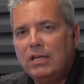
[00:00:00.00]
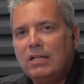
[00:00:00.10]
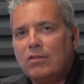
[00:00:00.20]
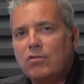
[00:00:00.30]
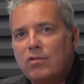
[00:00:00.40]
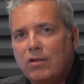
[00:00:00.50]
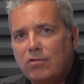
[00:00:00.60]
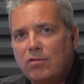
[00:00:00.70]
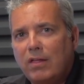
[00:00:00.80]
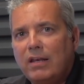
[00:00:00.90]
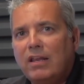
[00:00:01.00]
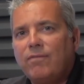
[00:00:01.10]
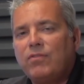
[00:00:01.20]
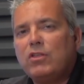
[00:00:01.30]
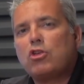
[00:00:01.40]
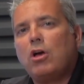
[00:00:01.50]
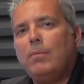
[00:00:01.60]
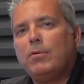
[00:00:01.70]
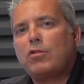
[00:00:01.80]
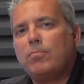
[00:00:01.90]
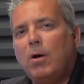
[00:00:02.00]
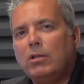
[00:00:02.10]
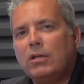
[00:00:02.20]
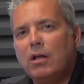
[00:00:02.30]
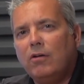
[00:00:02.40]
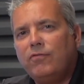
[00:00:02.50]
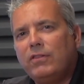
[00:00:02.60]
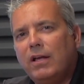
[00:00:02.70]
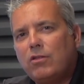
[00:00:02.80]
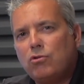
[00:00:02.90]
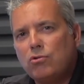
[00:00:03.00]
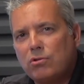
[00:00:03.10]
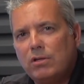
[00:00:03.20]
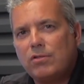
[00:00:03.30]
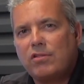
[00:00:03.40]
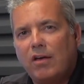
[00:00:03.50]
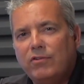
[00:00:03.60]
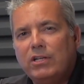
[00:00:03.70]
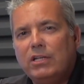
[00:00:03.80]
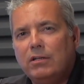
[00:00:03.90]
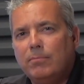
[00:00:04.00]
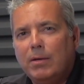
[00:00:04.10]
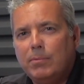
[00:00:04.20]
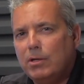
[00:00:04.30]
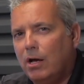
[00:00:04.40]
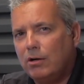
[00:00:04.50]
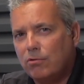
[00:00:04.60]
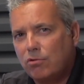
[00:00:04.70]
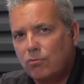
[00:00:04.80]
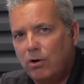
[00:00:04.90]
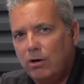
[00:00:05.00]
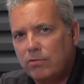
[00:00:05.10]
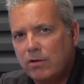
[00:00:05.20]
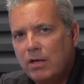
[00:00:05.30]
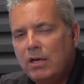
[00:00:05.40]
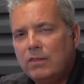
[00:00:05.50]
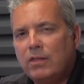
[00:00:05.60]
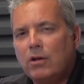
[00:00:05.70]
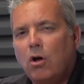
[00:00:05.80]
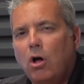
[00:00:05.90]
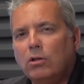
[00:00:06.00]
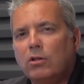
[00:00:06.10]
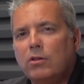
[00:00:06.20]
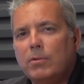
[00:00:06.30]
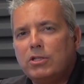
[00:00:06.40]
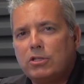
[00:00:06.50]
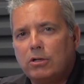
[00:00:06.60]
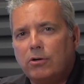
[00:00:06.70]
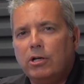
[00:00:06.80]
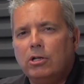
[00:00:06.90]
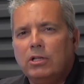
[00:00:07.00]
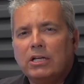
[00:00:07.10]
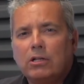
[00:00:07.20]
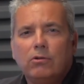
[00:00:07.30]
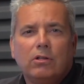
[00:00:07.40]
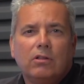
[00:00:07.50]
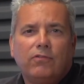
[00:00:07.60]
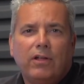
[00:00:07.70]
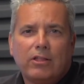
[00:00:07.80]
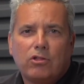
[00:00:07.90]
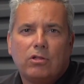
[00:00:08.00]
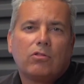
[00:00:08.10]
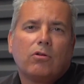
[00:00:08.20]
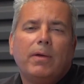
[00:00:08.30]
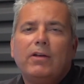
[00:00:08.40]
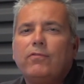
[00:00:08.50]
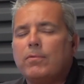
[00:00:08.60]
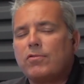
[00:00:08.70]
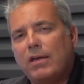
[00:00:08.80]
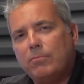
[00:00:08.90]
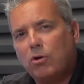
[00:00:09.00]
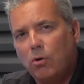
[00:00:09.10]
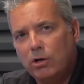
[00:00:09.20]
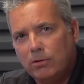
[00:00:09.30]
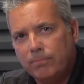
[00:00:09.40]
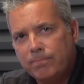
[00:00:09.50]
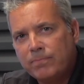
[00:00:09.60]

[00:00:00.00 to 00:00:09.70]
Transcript: to insist that if the job is small enough, and that's usually 70 to maybe 100 squares, that all of the material, including the flat sheets, are made from the same coil.